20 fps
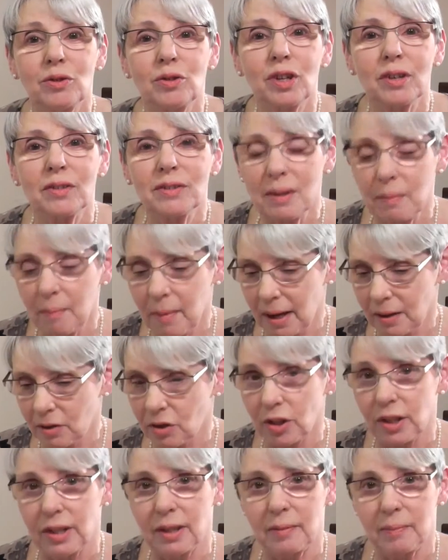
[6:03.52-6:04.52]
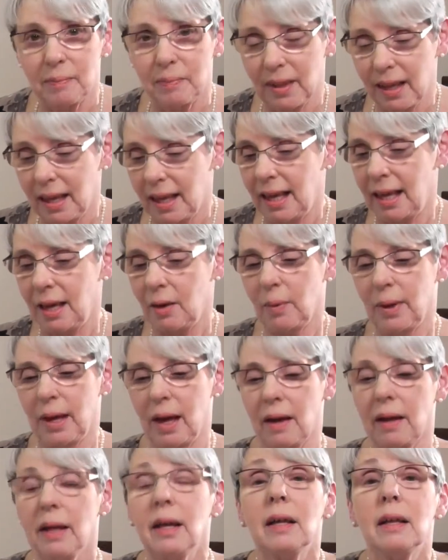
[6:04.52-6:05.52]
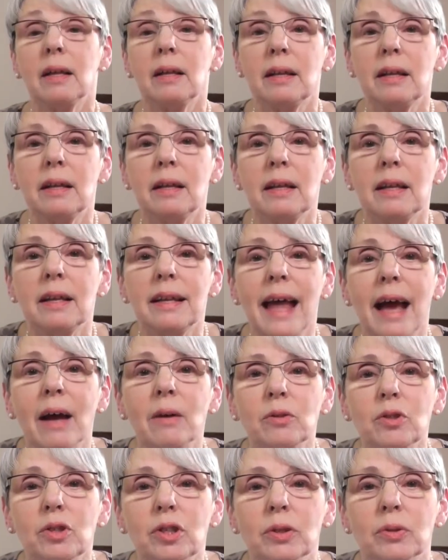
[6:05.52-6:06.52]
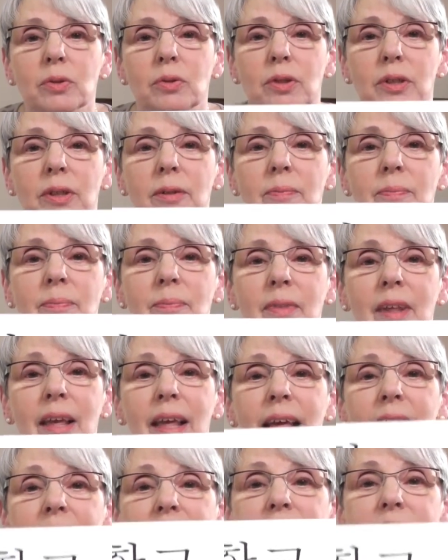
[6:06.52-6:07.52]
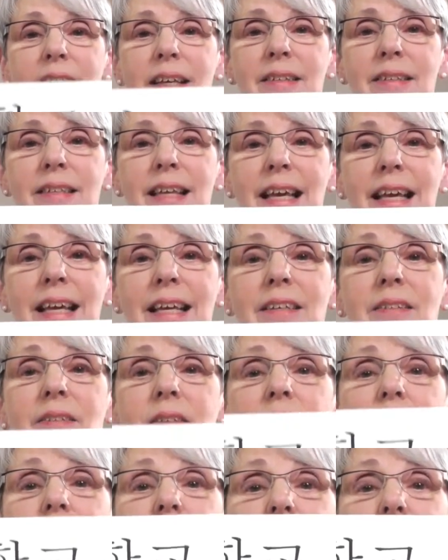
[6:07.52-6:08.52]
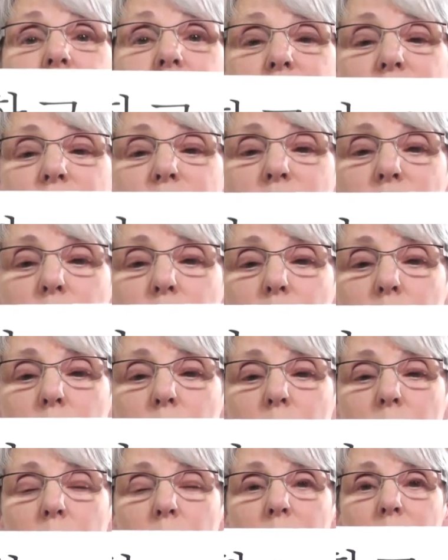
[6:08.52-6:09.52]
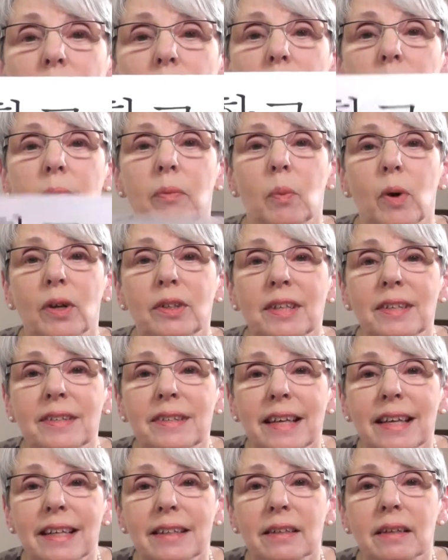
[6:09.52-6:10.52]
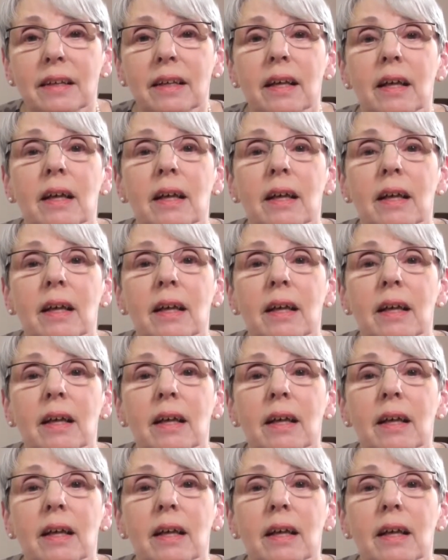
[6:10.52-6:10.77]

Just imagine, here we are. Now children, this is school. What is it?